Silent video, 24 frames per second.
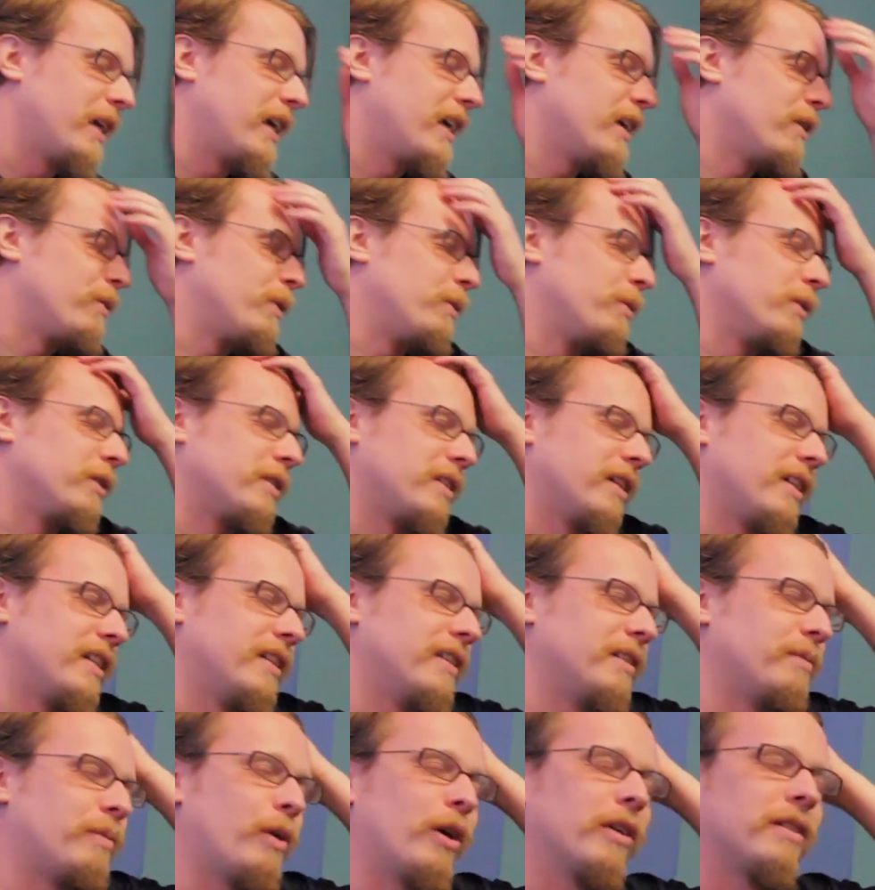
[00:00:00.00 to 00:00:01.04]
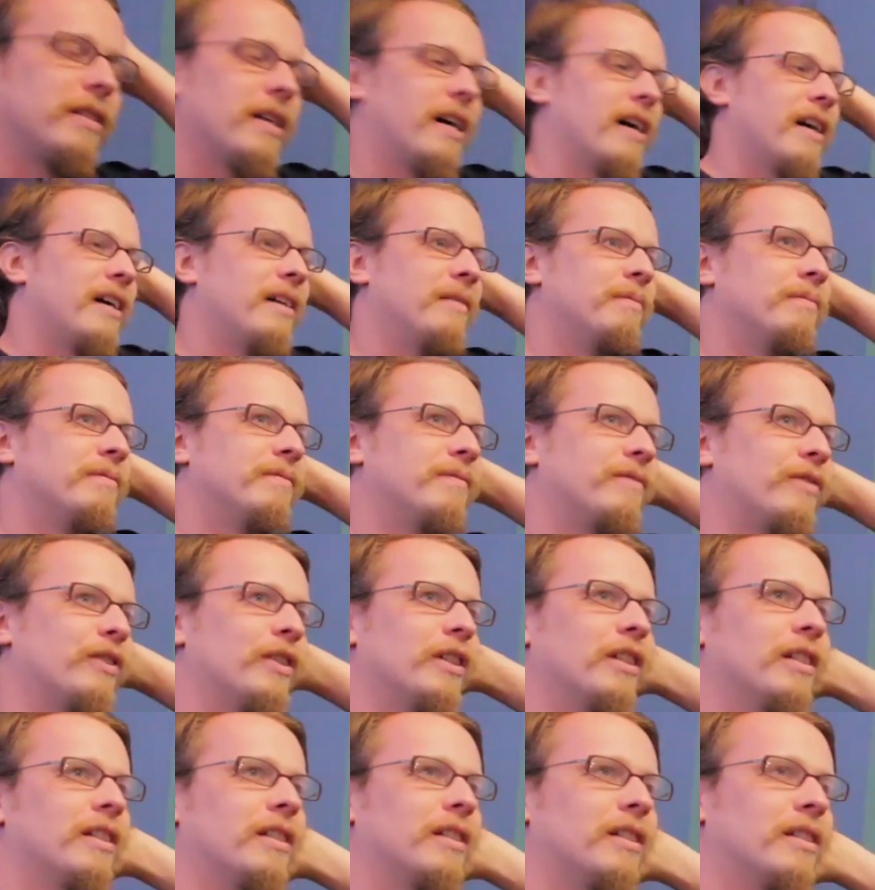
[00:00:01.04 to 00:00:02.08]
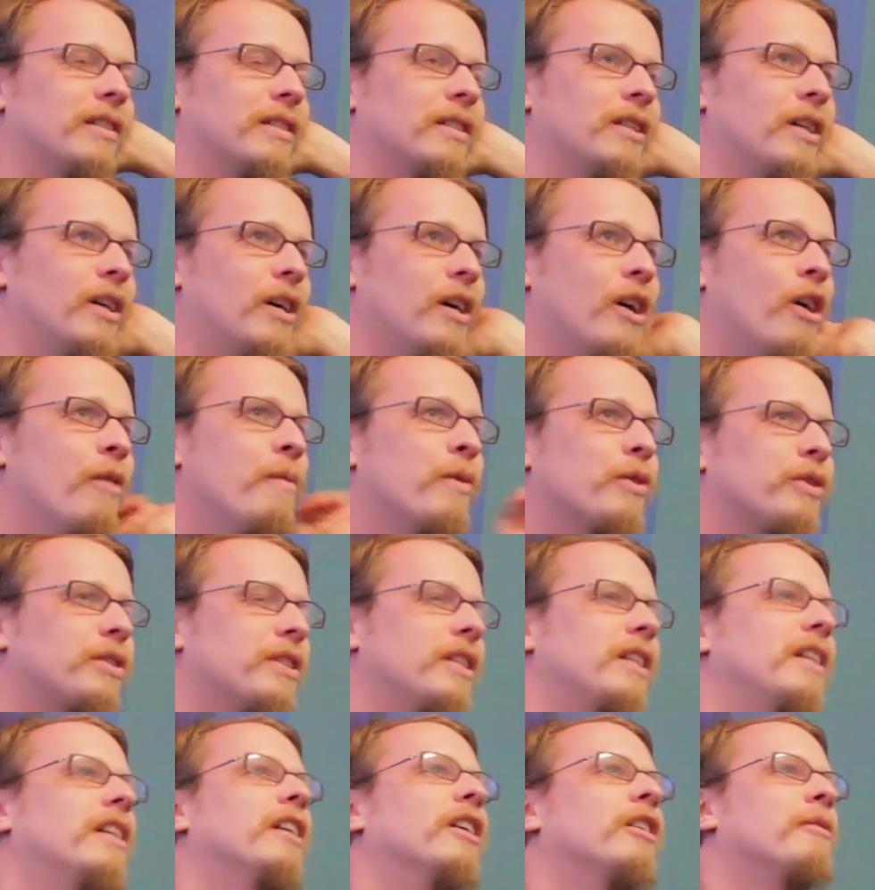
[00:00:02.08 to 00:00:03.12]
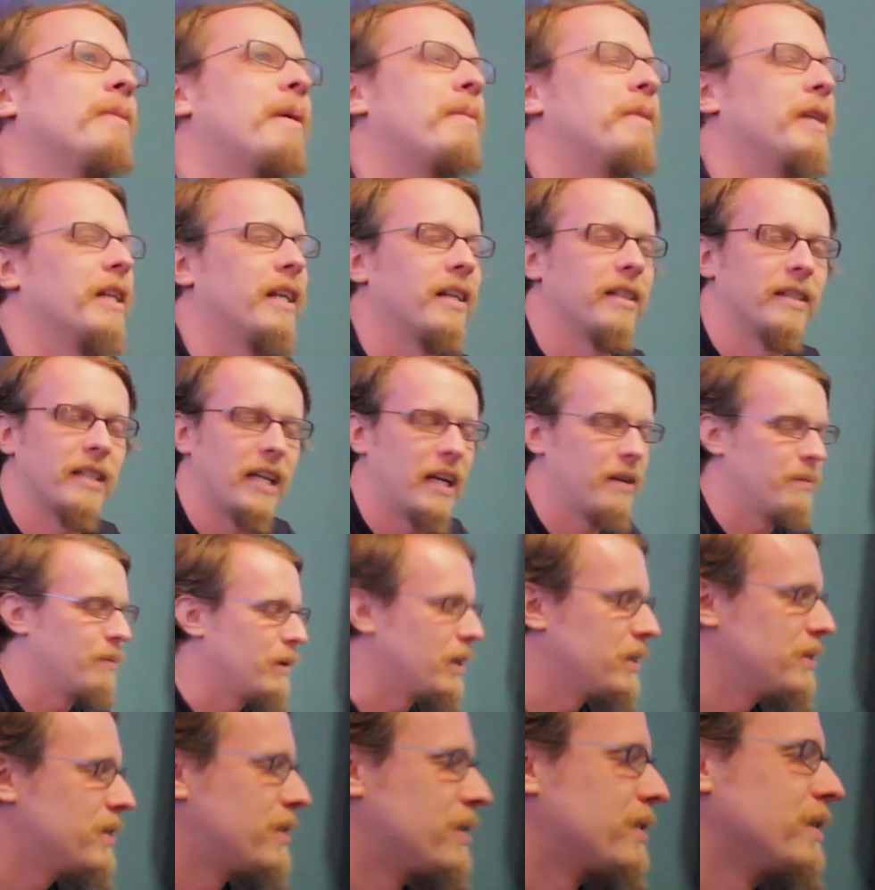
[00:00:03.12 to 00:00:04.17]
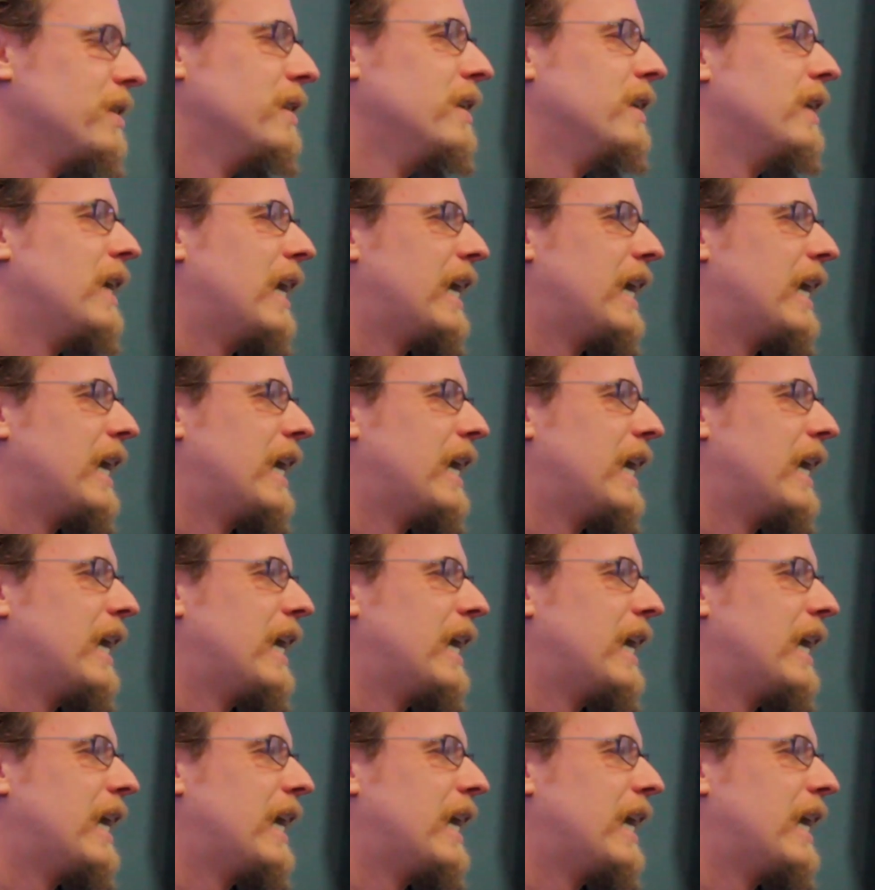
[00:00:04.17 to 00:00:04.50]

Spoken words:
there, we worked on it part-time for almost a year, maybe like 10 months.